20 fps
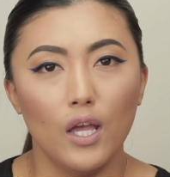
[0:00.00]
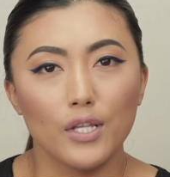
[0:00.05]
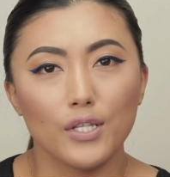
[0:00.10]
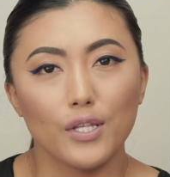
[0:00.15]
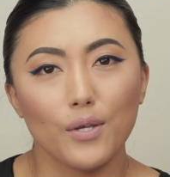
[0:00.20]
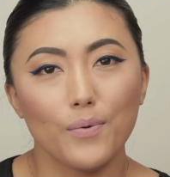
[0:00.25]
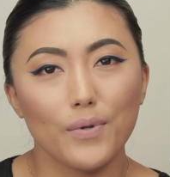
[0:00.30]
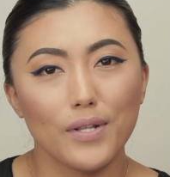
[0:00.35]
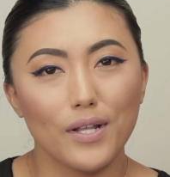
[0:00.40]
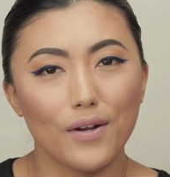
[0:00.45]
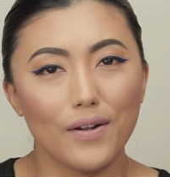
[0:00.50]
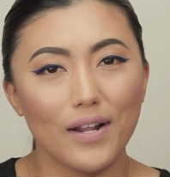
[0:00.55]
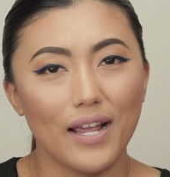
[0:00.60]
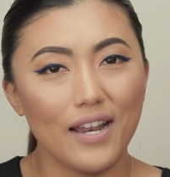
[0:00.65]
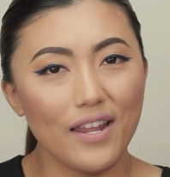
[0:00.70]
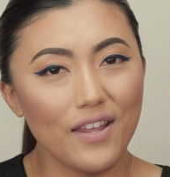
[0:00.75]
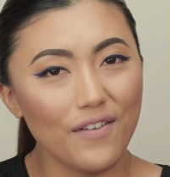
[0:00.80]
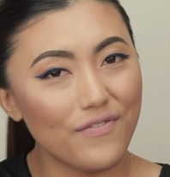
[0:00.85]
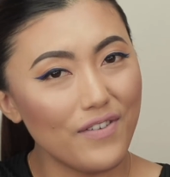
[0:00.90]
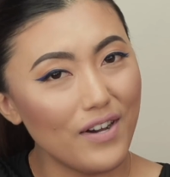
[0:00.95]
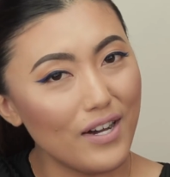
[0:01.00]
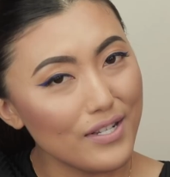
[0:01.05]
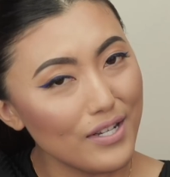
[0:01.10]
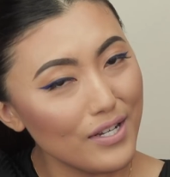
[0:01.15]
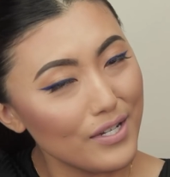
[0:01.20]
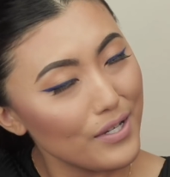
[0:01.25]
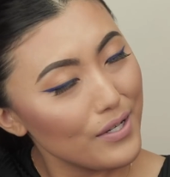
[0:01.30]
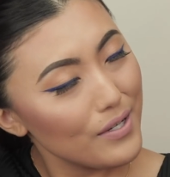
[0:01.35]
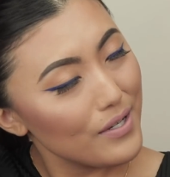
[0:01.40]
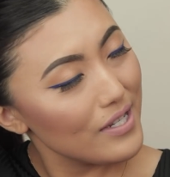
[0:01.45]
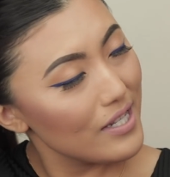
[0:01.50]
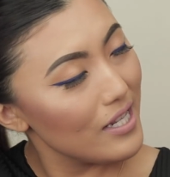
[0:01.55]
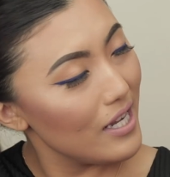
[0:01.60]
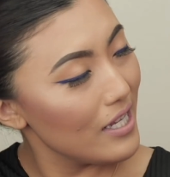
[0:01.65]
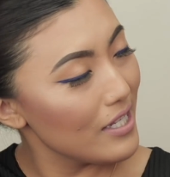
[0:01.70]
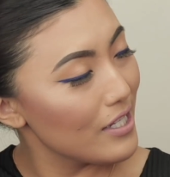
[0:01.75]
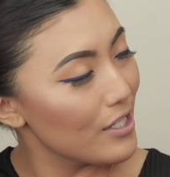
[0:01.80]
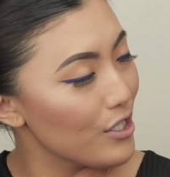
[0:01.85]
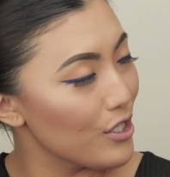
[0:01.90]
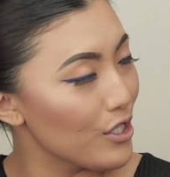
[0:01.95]
So without any further ado,
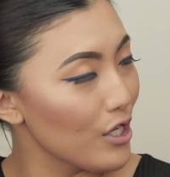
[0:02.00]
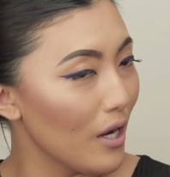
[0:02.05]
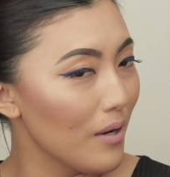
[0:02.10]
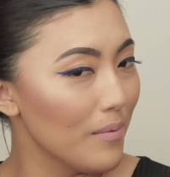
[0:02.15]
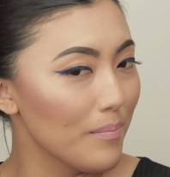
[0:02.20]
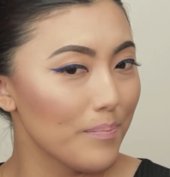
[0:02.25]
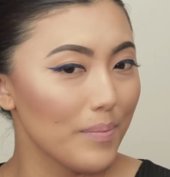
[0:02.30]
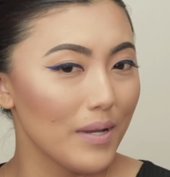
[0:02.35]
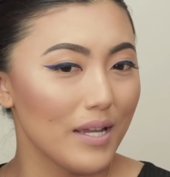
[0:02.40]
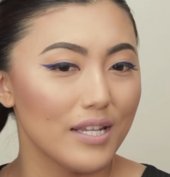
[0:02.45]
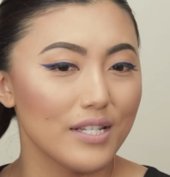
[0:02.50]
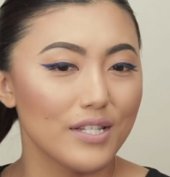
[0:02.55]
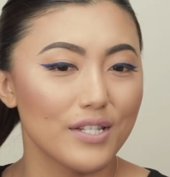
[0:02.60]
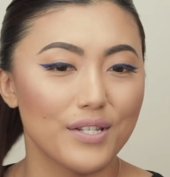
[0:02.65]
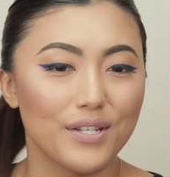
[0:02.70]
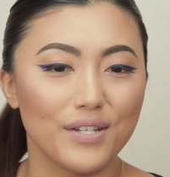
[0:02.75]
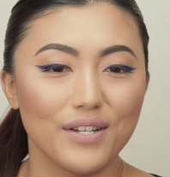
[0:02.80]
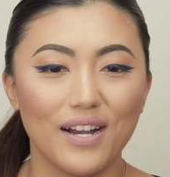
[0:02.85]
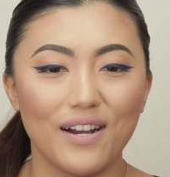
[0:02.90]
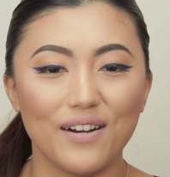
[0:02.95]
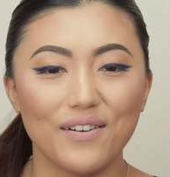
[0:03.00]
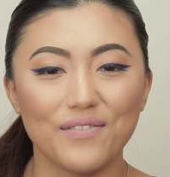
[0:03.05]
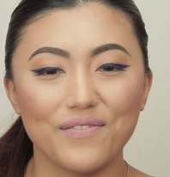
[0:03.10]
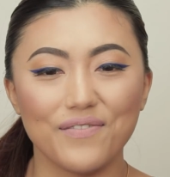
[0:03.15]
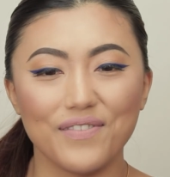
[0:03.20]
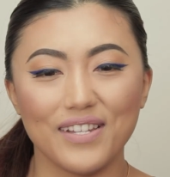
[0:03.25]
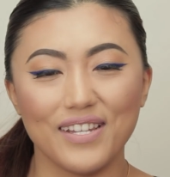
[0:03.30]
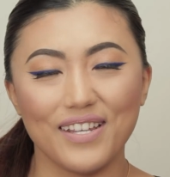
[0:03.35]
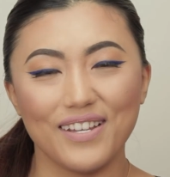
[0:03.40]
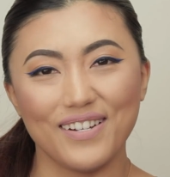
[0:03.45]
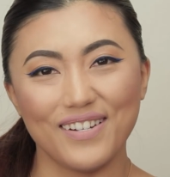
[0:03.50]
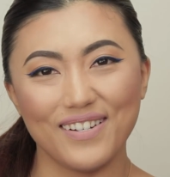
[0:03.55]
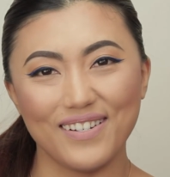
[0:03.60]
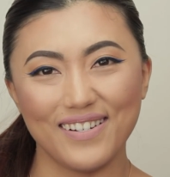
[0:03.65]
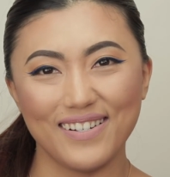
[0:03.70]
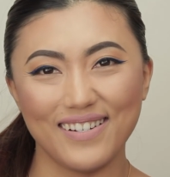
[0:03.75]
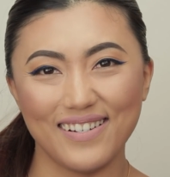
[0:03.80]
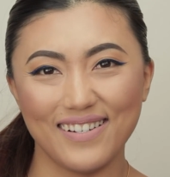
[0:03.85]
let's jump into our video.